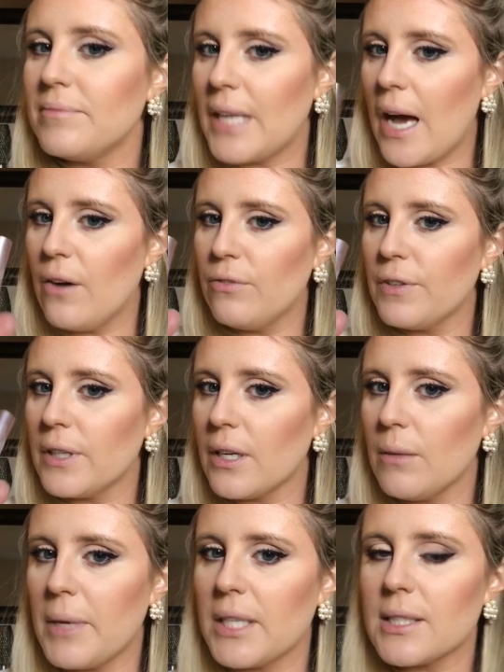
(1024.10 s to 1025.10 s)
now for a
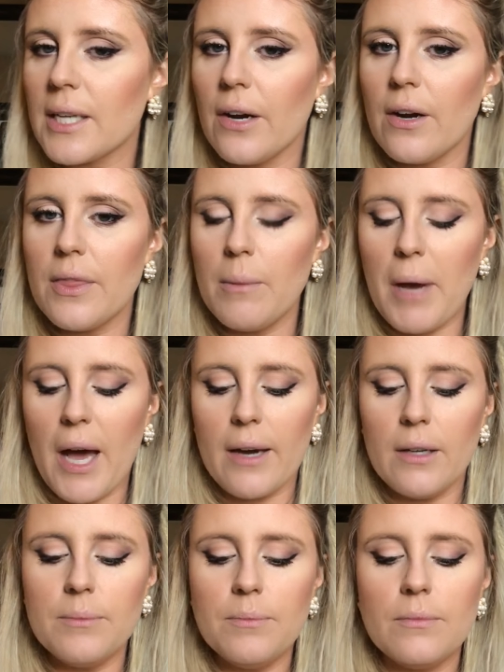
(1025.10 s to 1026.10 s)
little mascara on the
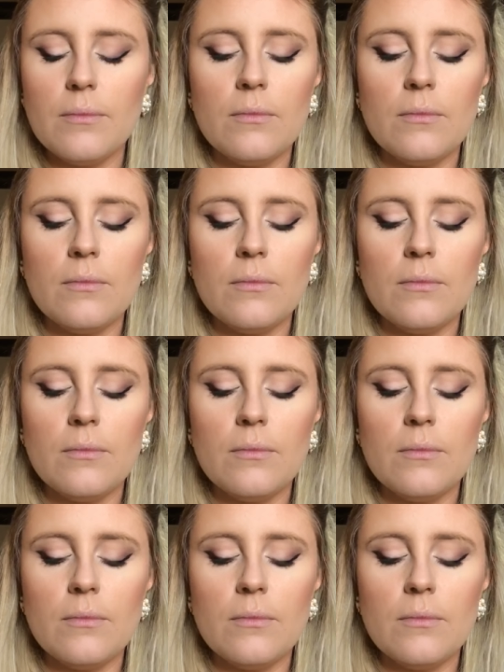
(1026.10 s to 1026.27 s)
bottom.